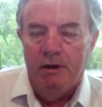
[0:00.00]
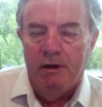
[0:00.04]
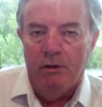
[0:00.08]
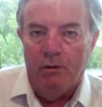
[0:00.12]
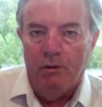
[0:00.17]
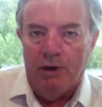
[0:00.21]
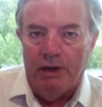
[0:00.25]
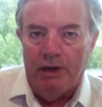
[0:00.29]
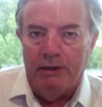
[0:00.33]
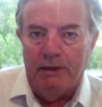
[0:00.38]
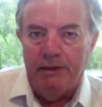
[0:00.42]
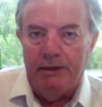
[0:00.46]

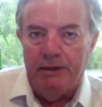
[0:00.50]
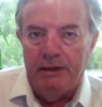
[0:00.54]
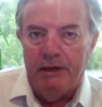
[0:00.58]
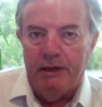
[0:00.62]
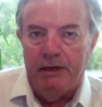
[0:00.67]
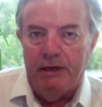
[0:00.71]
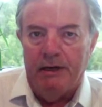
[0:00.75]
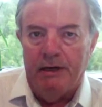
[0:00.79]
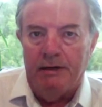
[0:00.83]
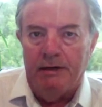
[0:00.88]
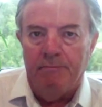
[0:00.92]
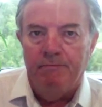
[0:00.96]

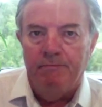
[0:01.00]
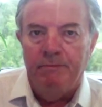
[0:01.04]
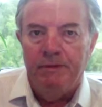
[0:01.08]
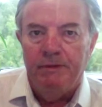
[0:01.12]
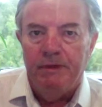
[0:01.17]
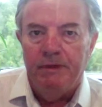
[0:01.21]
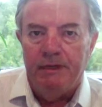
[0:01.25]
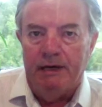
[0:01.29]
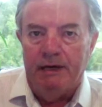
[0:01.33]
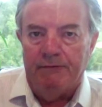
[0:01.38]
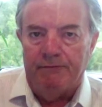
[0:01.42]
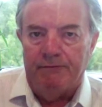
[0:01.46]
Well, uh,
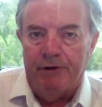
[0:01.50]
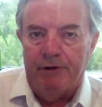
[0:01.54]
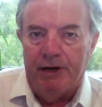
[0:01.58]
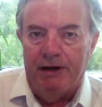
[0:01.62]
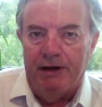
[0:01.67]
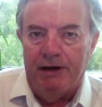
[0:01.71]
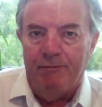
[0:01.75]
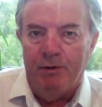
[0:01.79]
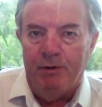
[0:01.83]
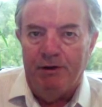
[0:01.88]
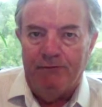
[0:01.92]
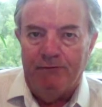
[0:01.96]
yeah,
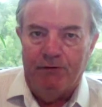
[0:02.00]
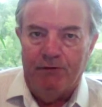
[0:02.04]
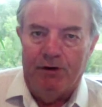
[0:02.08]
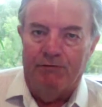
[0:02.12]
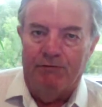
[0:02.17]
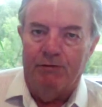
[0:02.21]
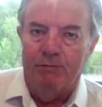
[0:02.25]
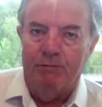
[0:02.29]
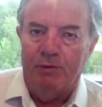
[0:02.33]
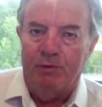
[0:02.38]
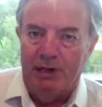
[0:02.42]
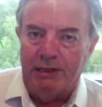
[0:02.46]
Fred, I've been
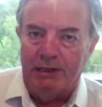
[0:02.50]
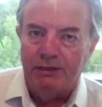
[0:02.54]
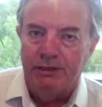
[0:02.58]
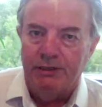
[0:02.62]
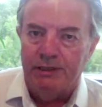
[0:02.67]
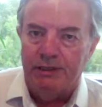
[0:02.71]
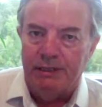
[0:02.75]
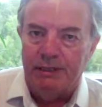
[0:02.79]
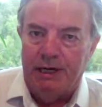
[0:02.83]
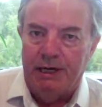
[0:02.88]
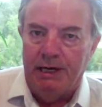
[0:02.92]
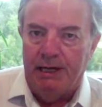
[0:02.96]
involved in
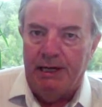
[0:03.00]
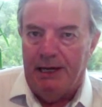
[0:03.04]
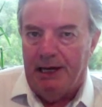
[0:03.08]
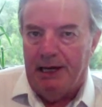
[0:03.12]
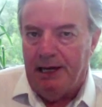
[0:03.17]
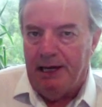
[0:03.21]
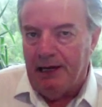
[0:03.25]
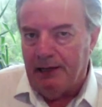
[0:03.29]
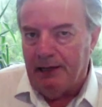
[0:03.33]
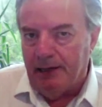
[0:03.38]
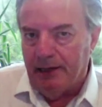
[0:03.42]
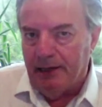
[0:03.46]
production
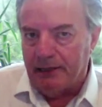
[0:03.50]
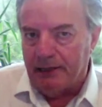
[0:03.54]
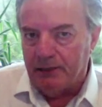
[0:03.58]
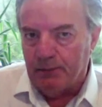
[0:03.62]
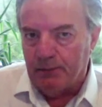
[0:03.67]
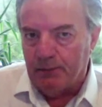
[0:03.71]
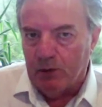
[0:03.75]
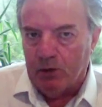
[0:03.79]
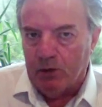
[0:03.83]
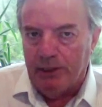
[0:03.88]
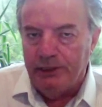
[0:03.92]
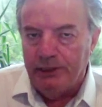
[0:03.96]
side and
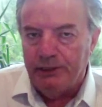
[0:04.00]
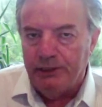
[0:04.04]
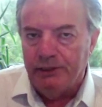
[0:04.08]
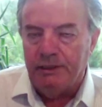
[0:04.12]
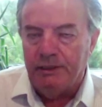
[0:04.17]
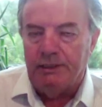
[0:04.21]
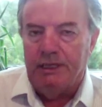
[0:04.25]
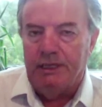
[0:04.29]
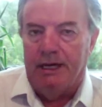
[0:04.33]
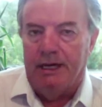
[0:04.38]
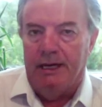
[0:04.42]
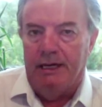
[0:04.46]

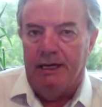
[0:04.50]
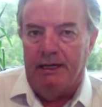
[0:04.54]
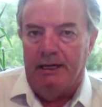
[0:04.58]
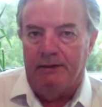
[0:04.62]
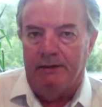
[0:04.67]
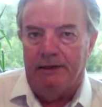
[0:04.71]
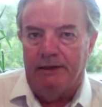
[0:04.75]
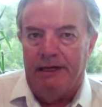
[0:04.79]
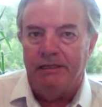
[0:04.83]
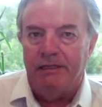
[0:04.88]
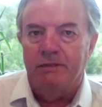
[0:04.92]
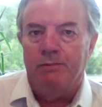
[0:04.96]
exploration
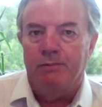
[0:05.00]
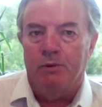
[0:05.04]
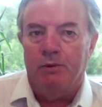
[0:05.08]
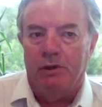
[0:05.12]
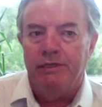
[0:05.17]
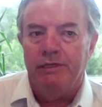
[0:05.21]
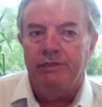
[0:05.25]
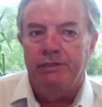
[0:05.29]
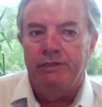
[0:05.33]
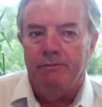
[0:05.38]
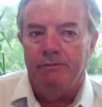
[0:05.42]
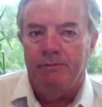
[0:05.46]
side, and the
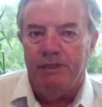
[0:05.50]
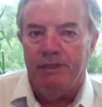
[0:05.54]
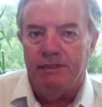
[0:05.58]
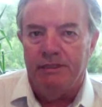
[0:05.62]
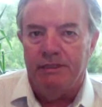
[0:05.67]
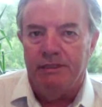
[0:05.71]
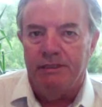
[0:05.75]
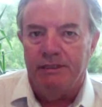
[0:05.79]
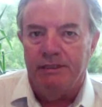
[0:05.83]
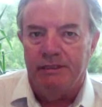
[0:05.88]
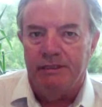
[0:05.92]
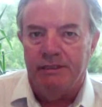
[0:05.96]
exploration
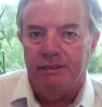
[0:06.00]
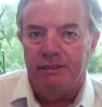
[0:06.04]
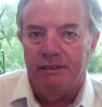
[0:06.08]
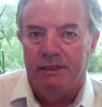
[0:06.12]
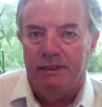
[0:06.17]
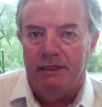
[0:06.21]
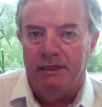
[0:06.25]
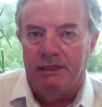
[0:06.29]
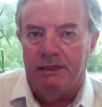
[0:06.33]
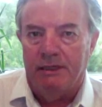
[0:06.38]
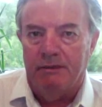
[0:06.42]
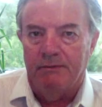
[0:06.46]

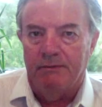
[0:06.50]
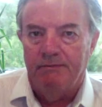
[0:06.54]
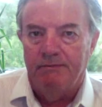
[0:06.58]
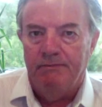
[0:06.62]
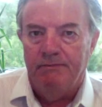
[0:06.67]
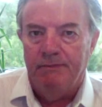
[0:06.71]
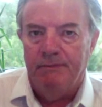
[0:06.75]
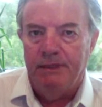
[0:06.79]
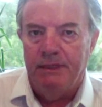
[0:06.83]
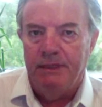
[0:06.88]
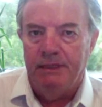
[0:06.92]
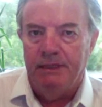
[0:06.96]
business uh,